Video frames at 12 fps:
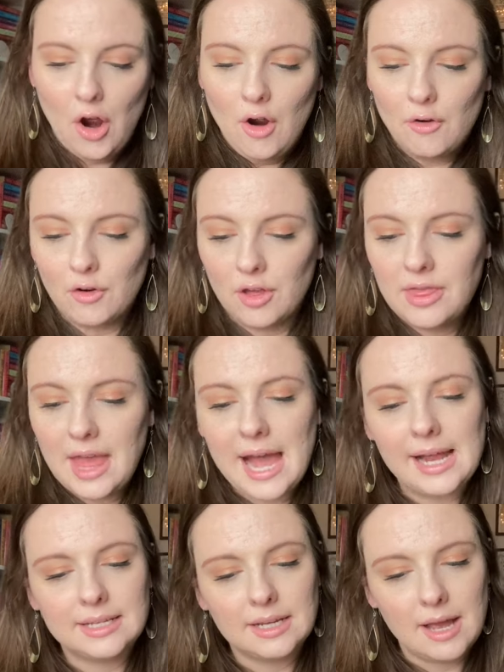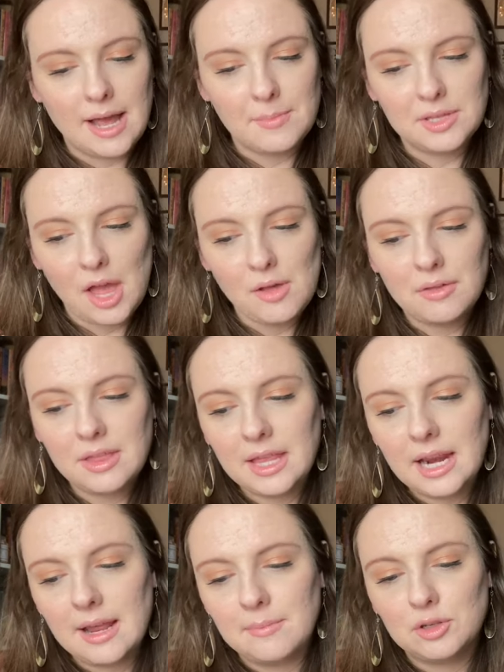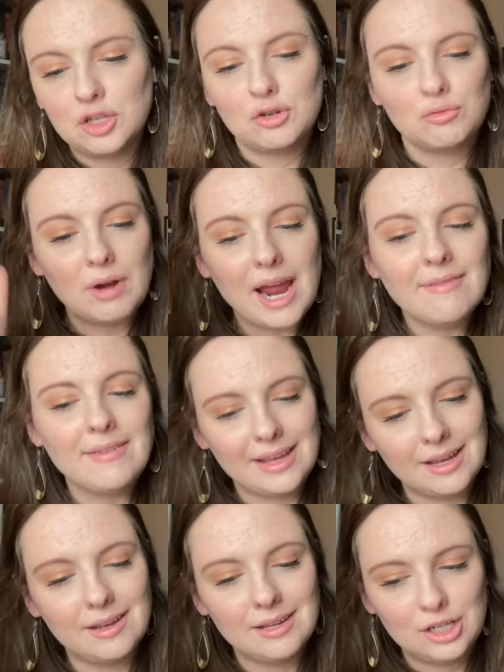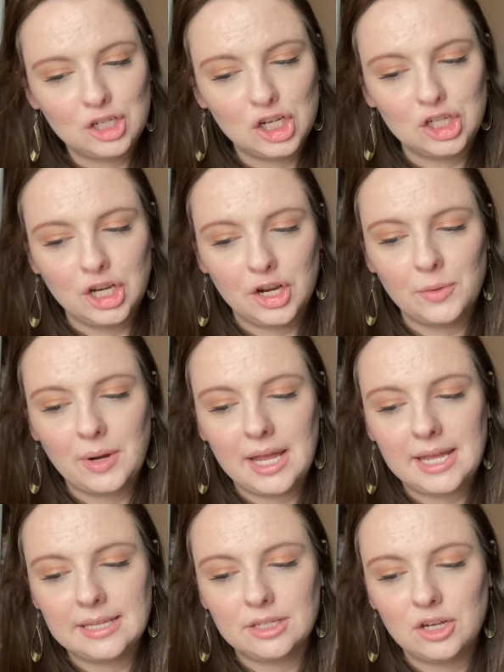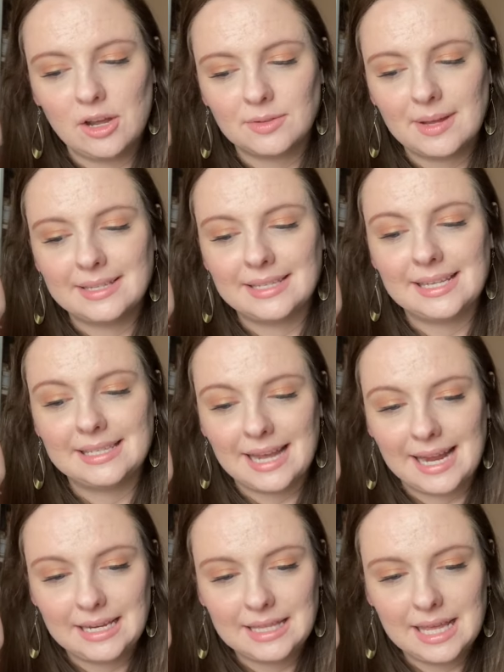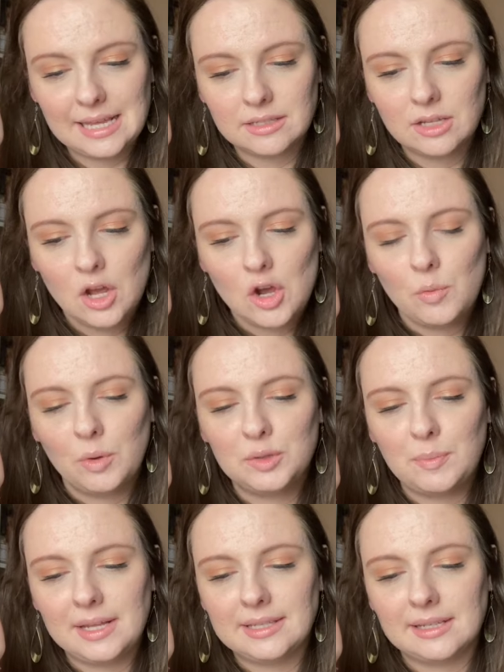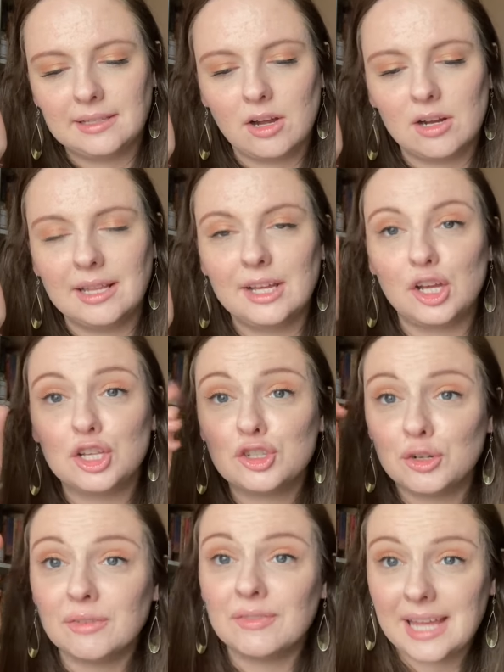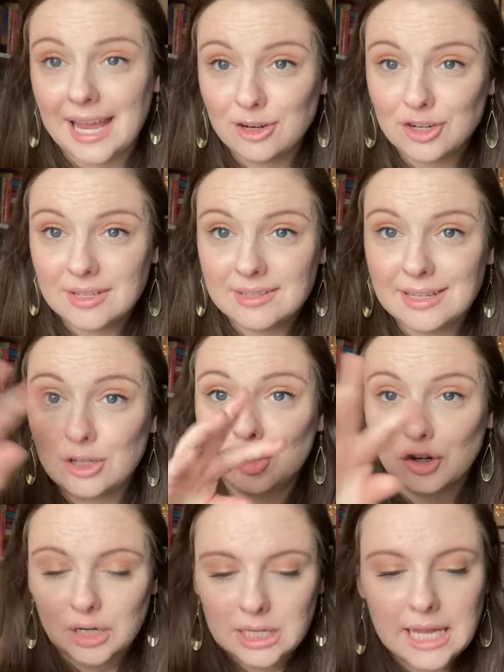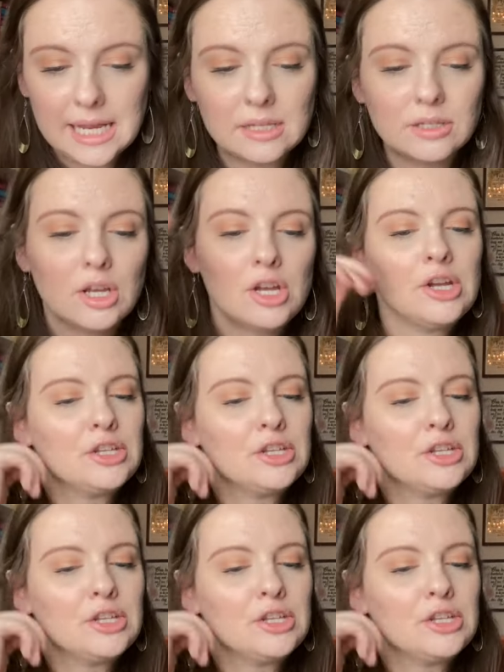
for that. Um, but the other thing that I am striving to do is she also has these side things, which basically are like certifications in certain things.